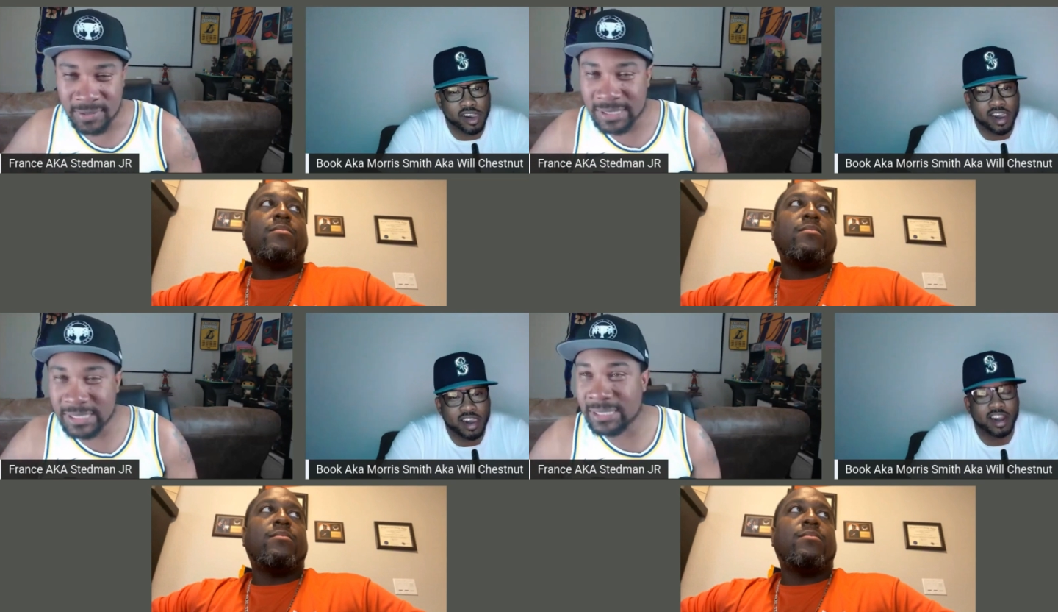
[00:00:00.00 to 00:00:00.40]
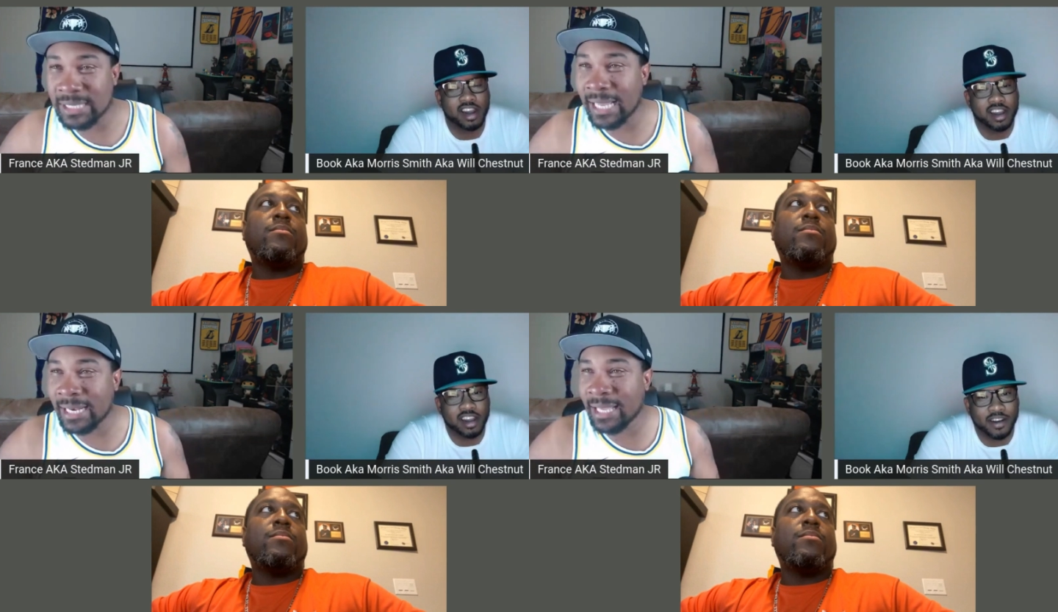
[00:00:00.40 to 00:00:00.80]

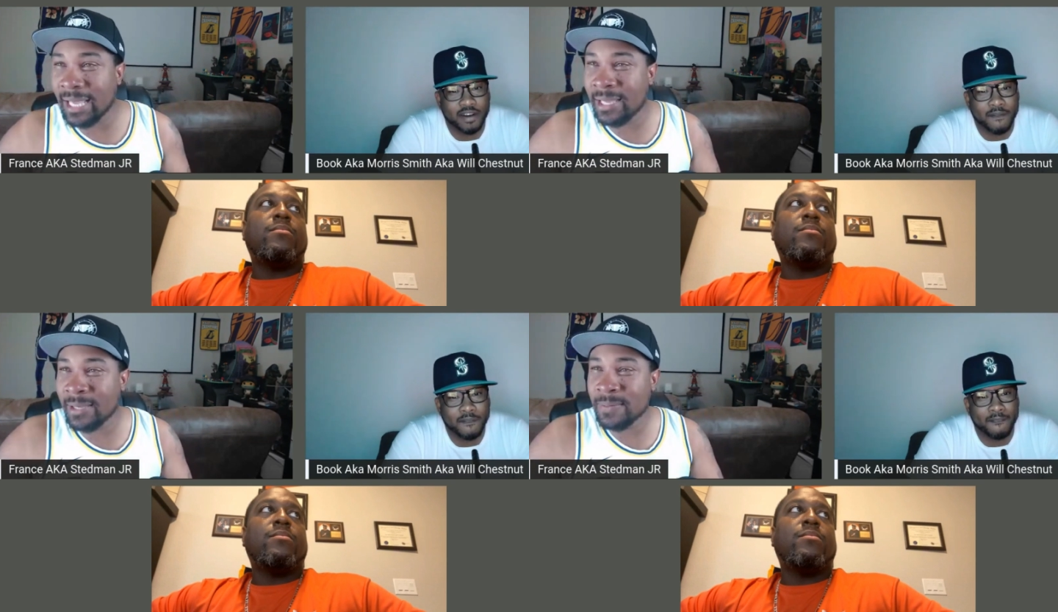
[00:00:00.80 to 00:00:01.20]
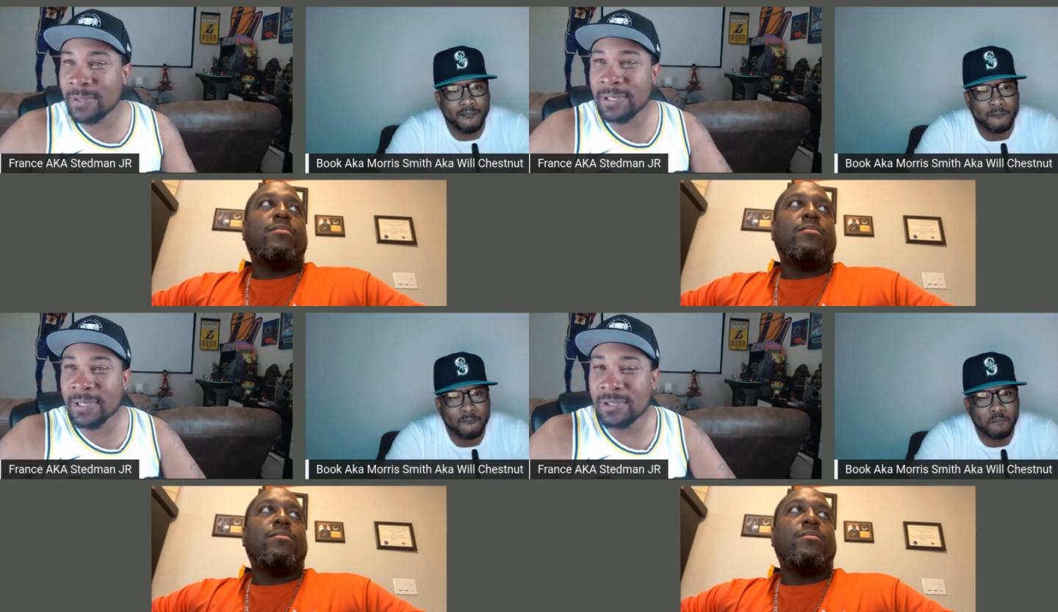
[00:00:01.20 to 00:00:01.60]
Speaker 1: yeah, side yeah. of the game,
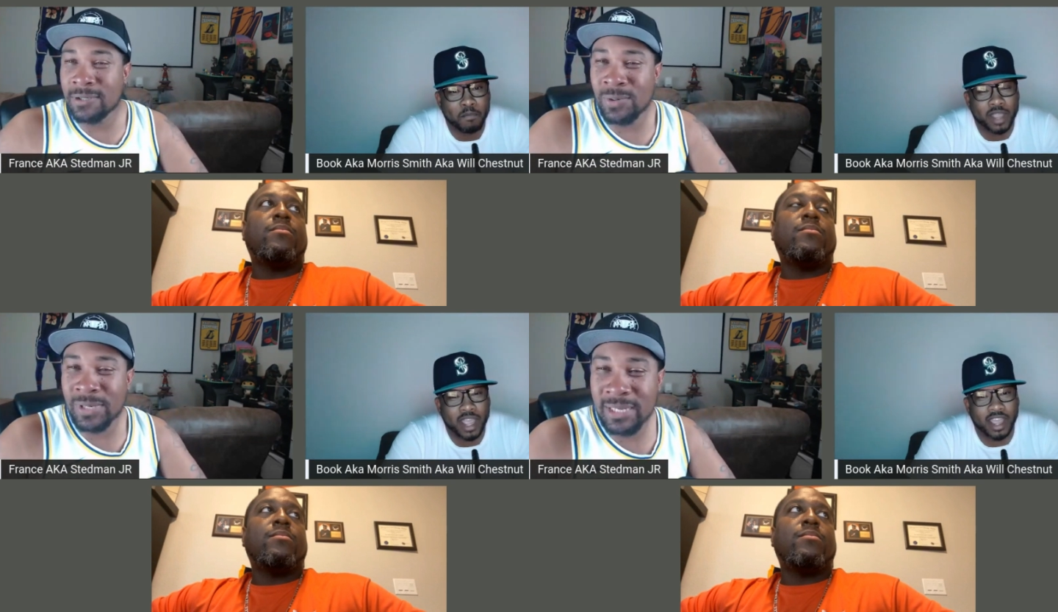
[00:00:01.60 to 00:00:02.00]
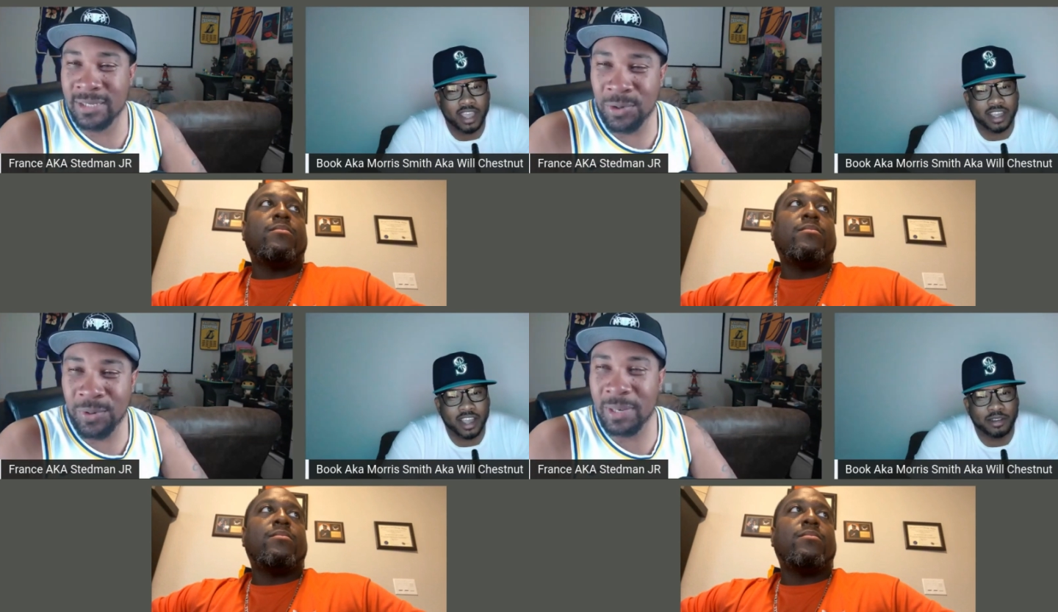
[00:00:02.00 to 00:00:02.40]
doing,
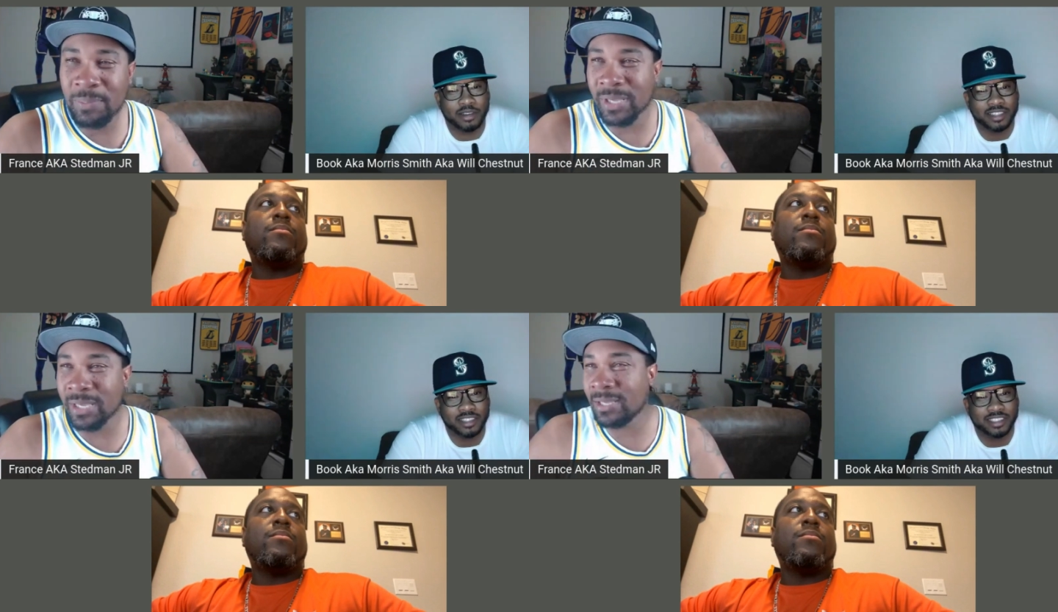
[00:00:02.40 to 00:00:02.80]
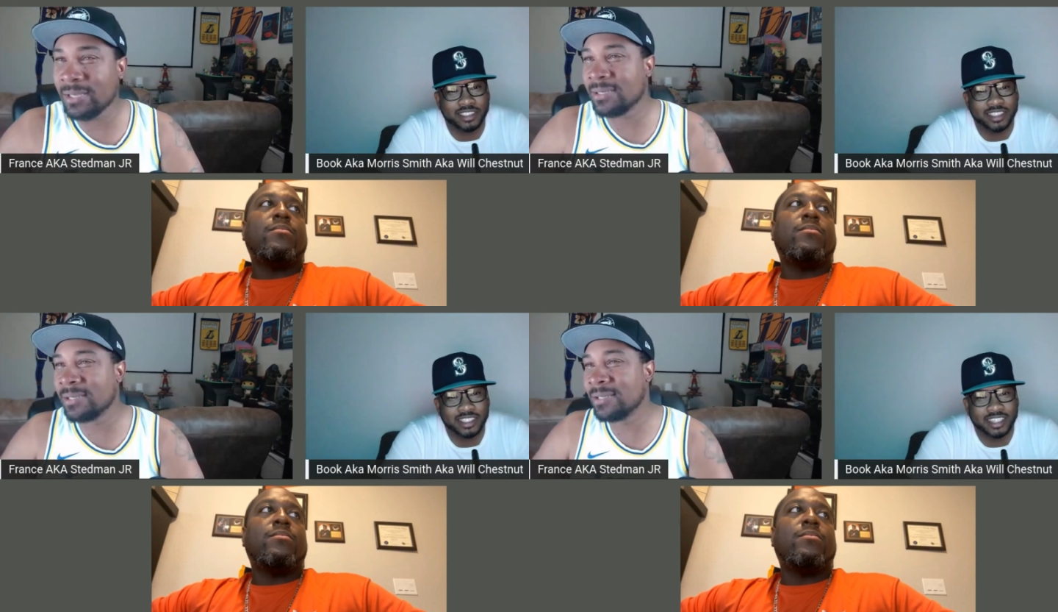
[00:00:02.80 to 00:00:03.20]
hey, doing it
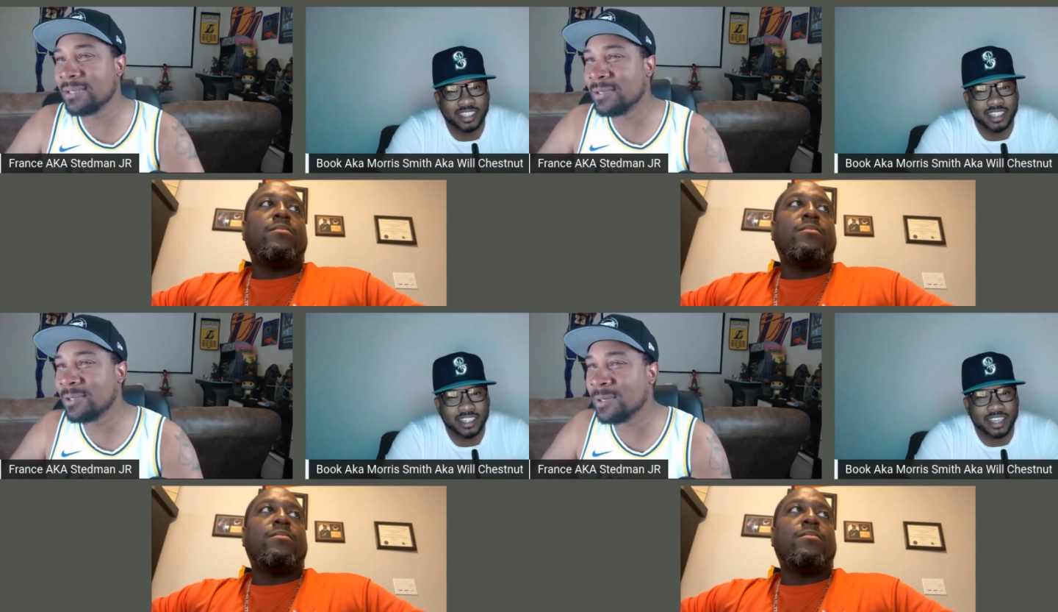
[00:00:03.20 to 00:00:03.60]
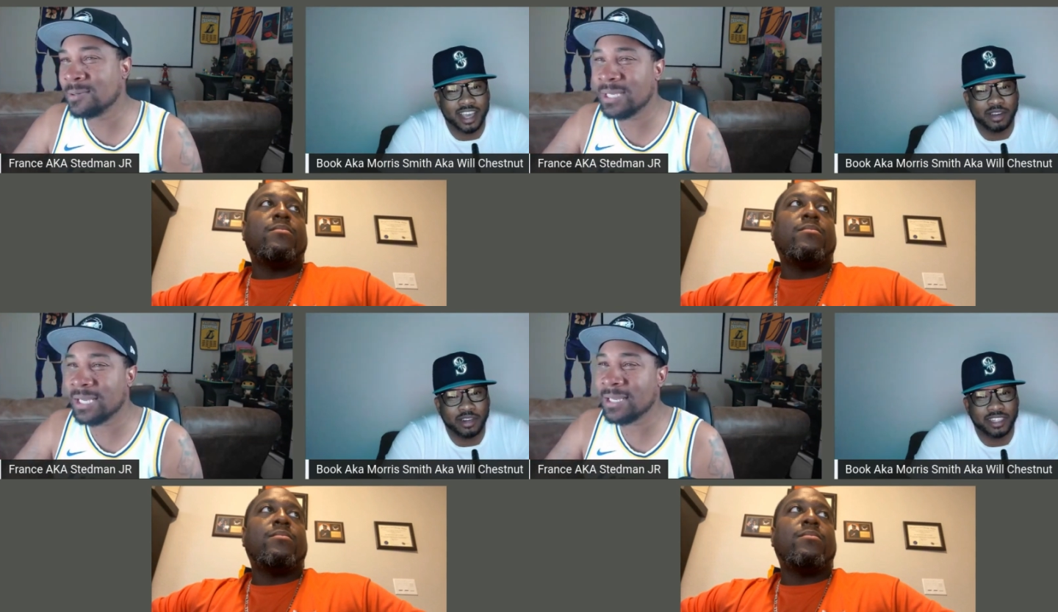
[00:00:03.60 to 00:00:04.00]
Speaker 2: big. You
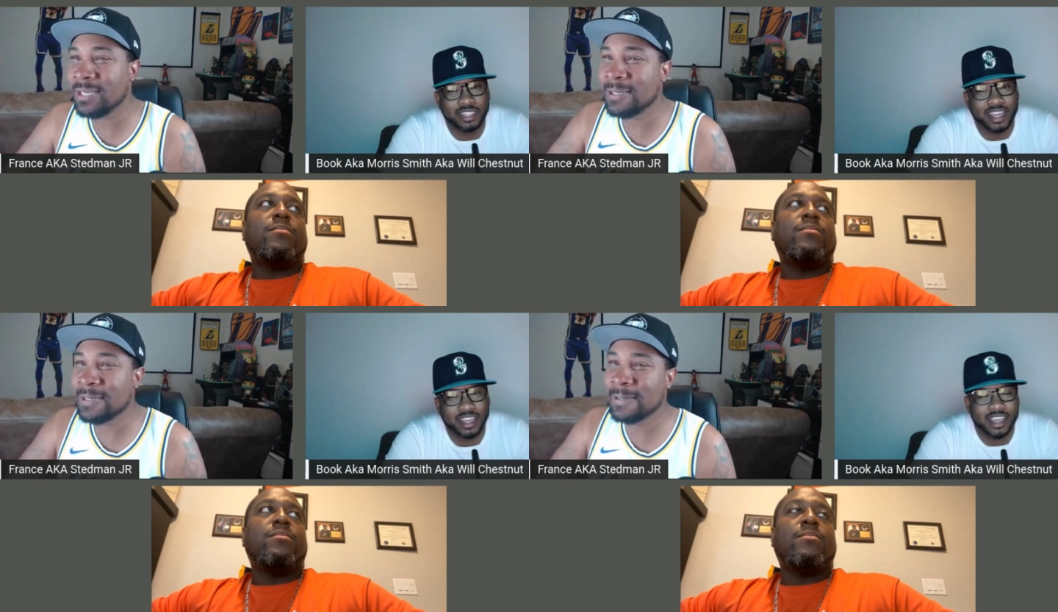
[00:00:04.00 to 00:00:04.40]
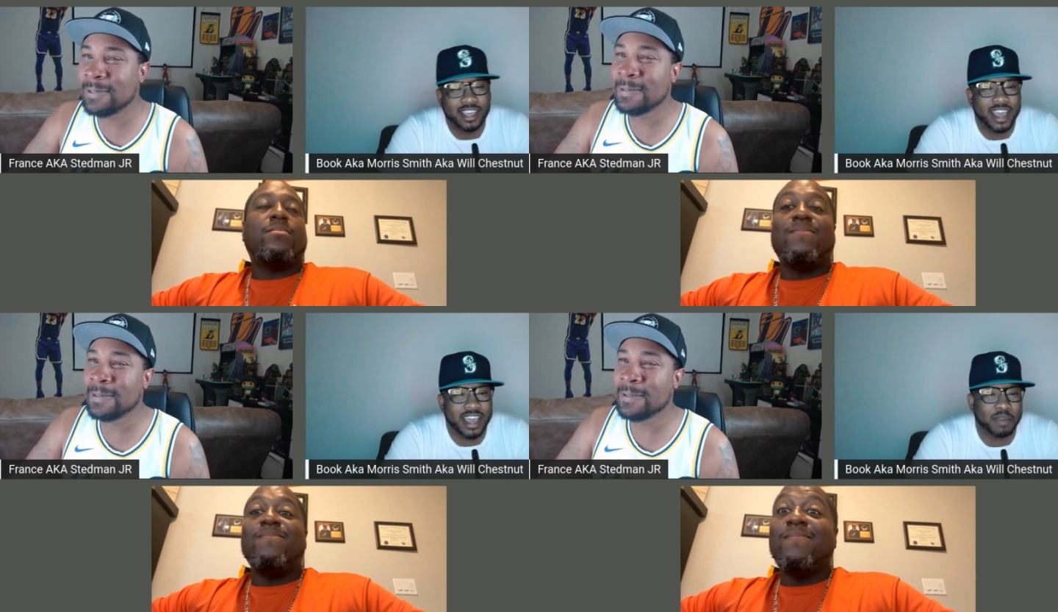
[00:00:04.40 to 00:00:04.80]
know what I'm saying?
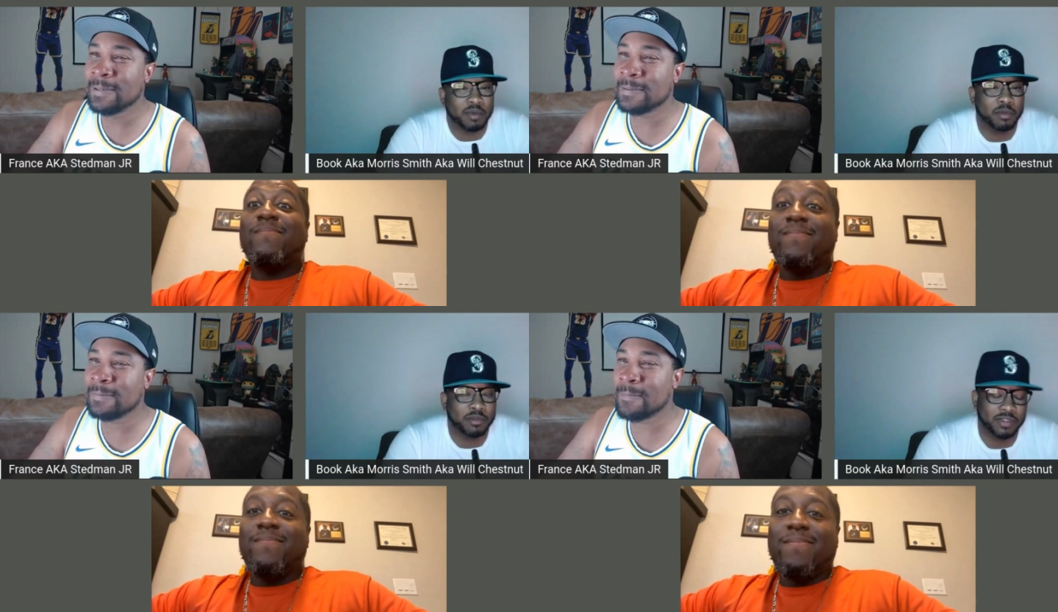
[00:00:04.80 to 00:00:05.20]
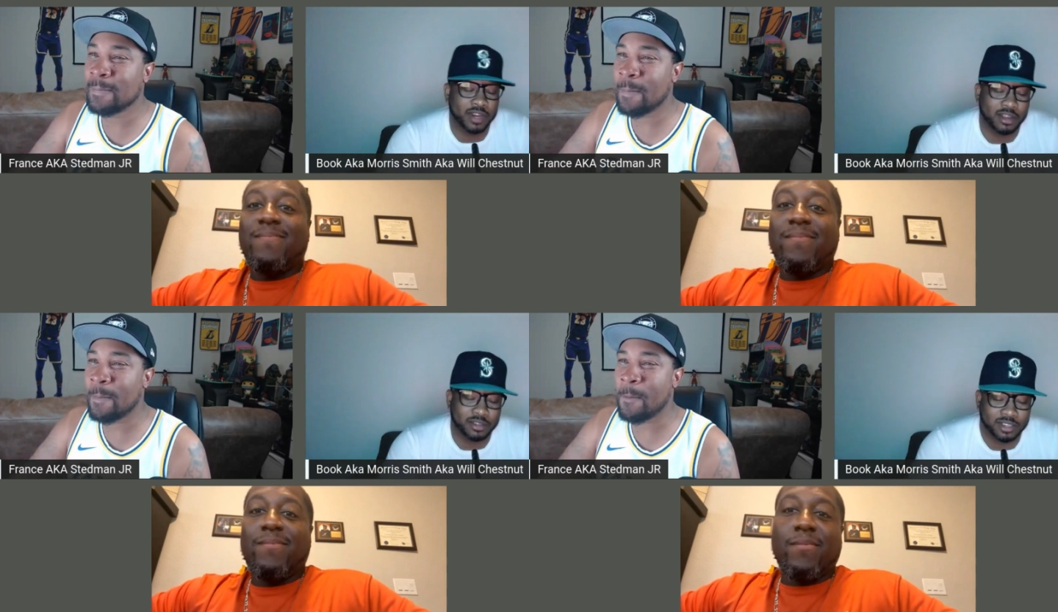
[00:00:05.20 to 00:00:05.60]
hey people
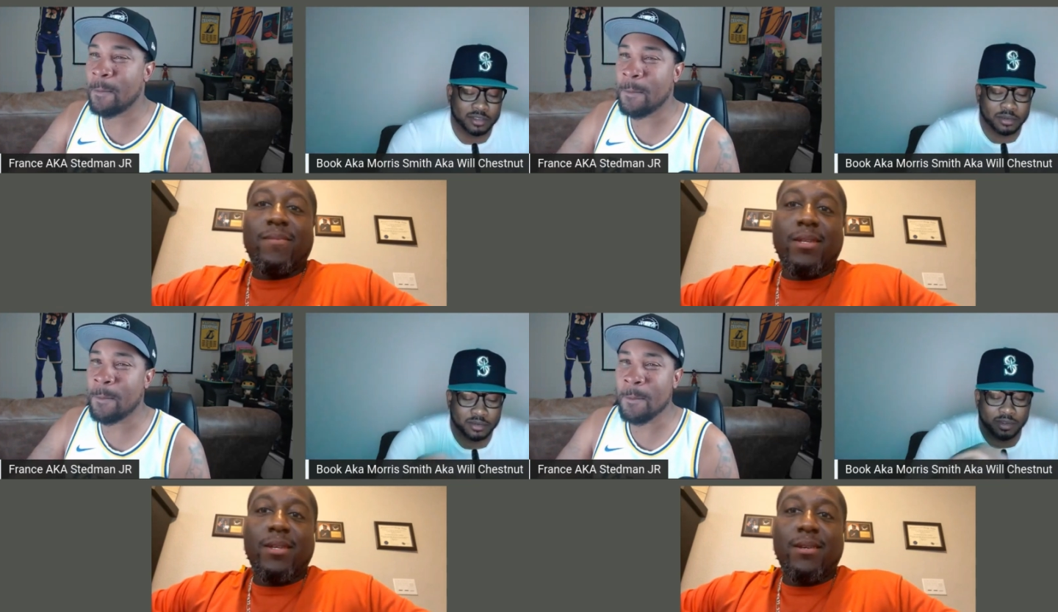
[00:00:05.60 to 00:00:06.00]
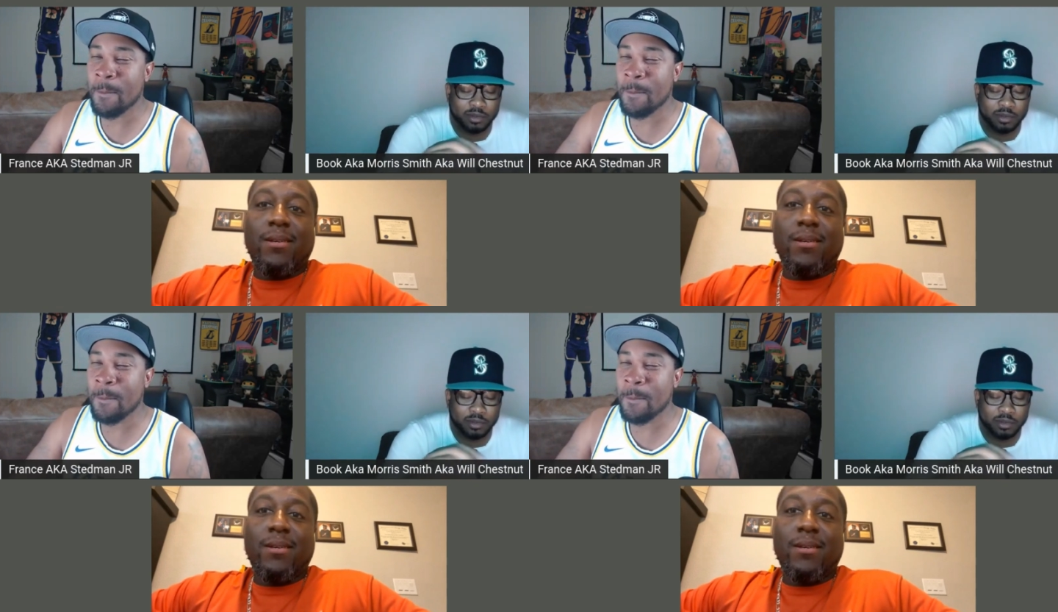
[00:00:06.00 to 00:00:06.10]
for those who